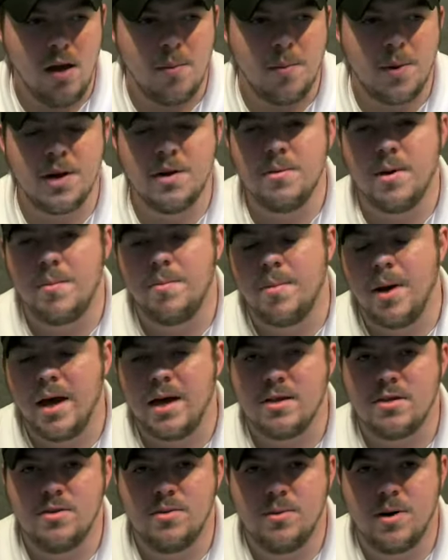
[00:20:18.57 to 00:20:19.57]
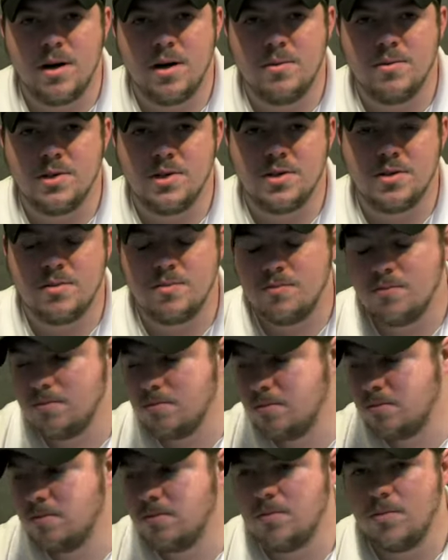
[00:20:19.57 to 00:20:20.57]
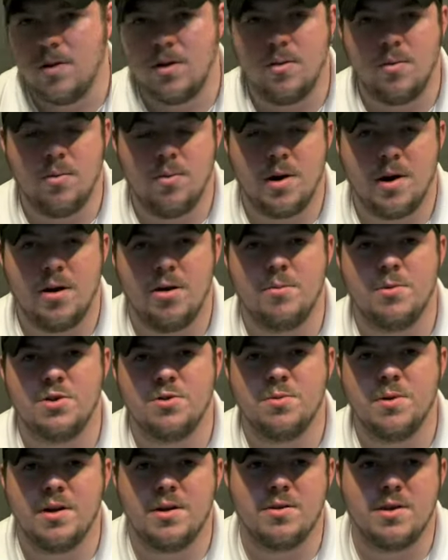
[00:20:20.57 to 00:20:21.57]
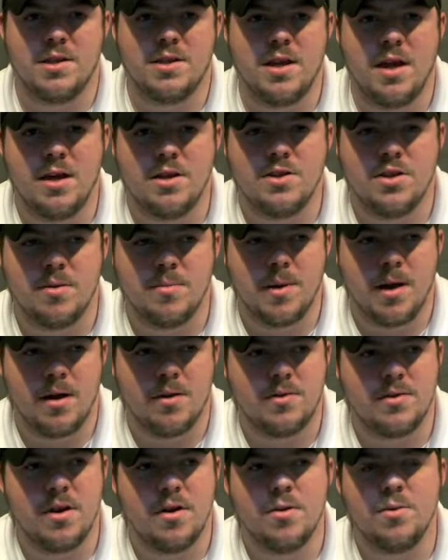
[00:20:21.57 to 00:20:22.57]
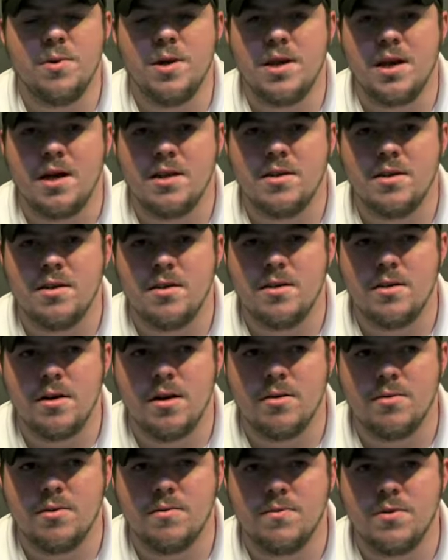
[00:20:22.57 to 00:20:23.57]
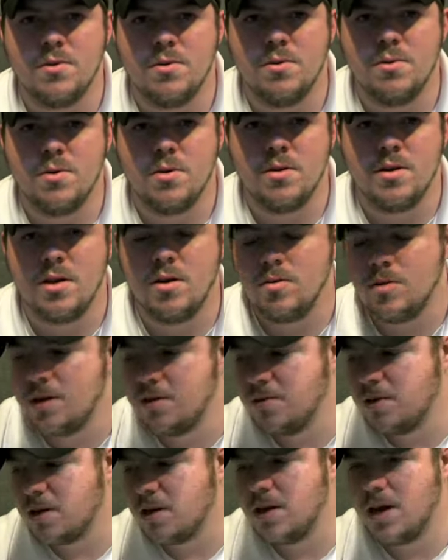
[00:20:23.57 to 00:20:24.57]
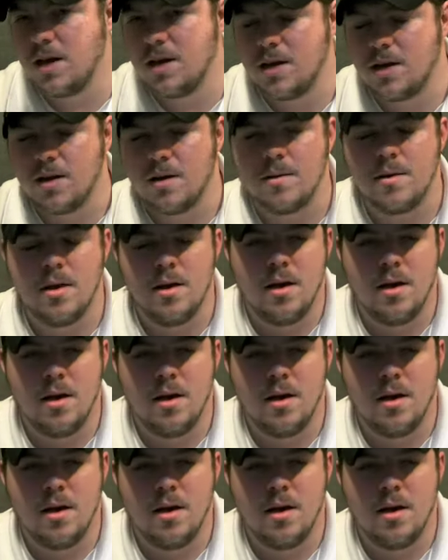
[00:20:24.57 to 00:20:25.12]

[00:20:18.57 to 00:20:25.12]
But anyway, back to what I was what I almost went on a tangent about. The other week, I did a uh, review on the Oliva, Connecticut.